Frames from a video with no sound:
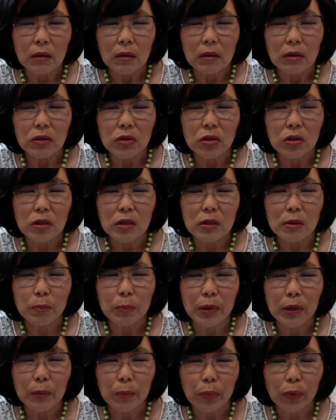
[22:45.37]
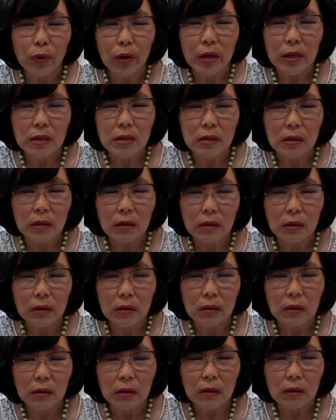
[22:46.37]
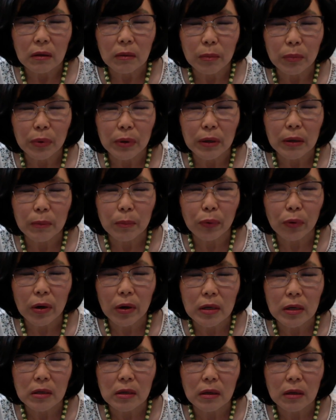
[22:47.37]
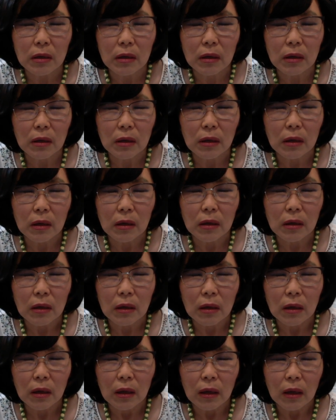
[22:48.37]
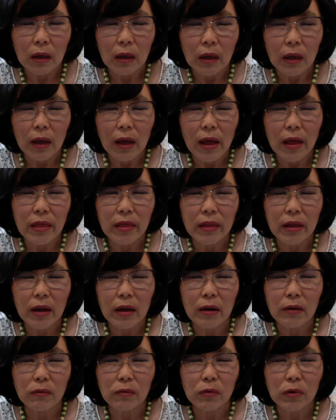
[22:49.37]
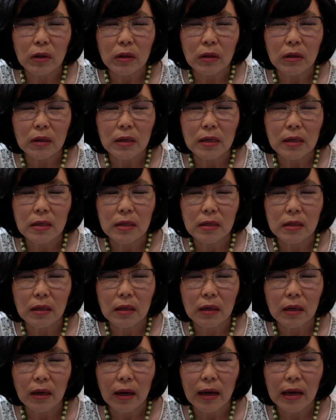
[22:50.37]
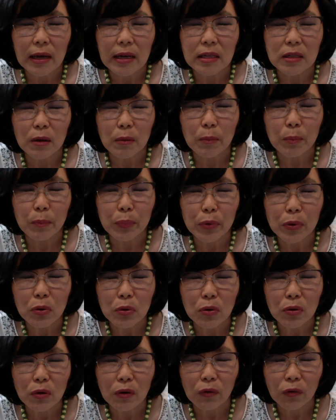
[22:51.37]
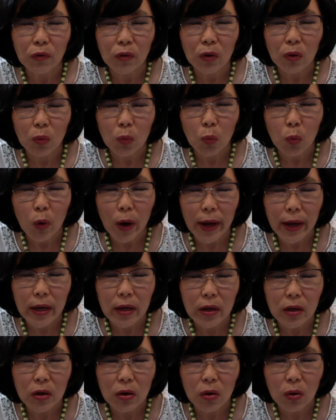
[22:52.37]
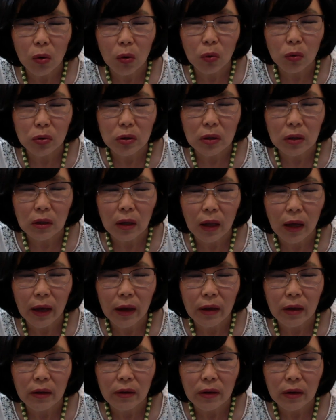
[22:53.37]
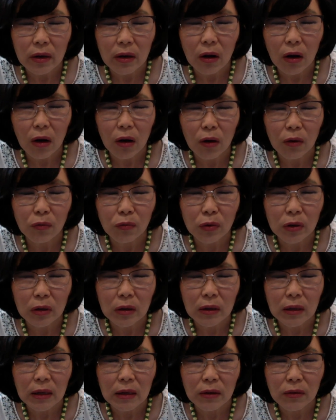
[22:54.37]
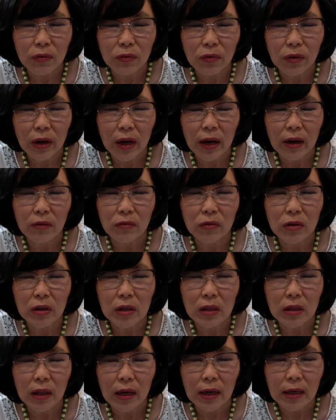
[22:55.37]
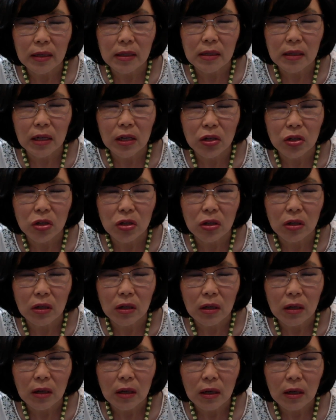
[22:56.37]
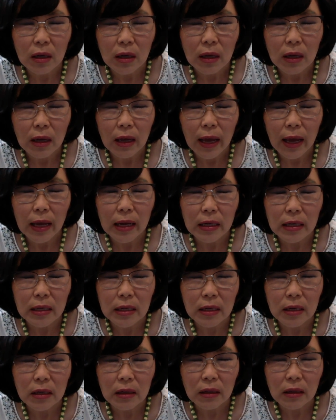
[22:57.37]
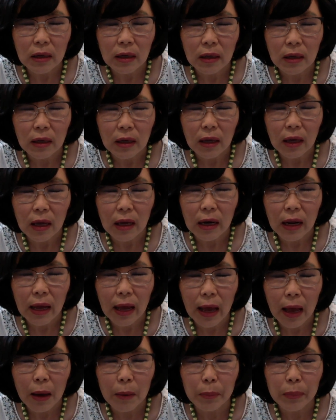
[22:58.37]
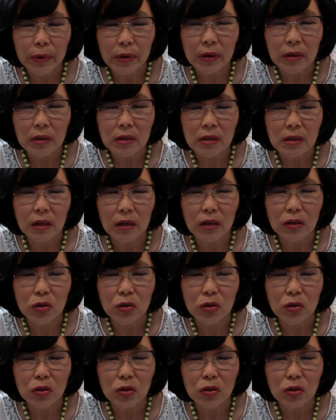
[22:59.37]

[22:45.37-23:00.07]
Just be present. Be present. And then release it as a beautiful white golden light of relief and relaxation and healing and happiness and